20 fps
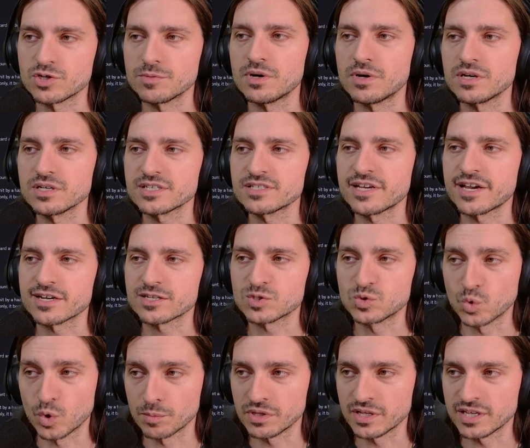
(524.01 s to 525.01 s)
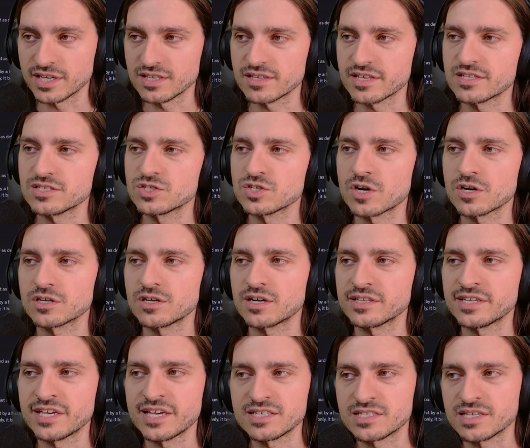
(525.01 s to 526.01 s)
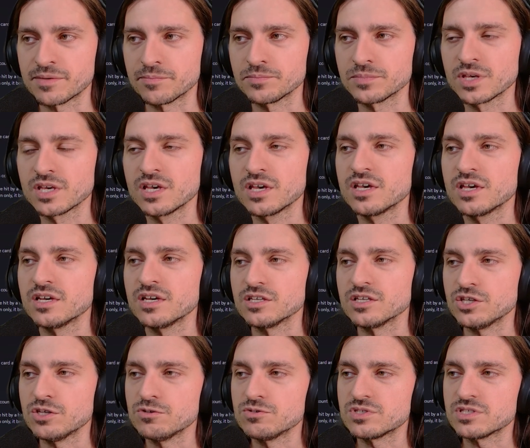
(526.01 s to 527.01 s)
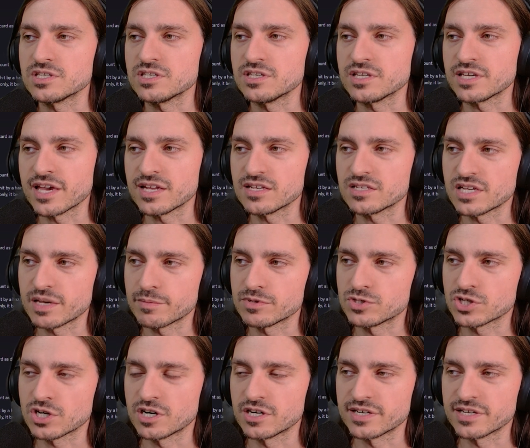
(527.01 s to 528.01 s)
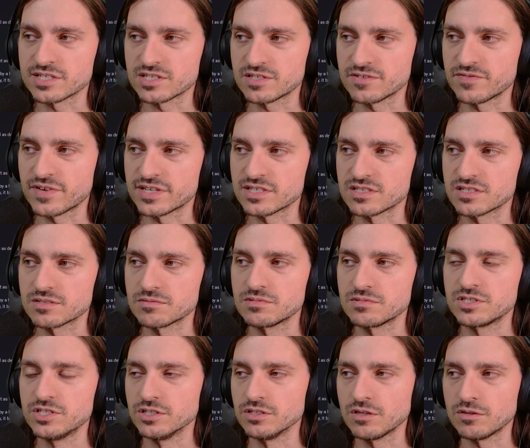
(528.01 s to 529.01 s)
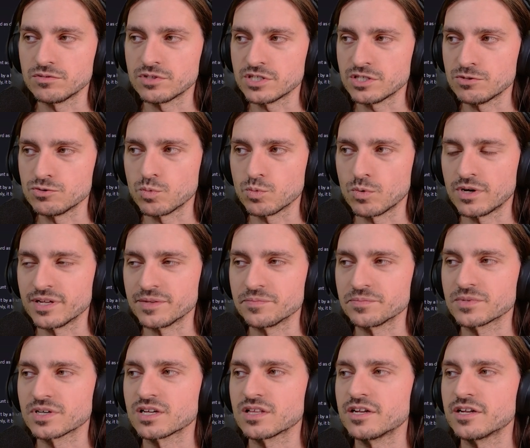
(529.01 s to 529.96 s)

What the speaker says: So monk attacks normally, then Zargon hits him, use the negate damage card as defense. Still only used 1.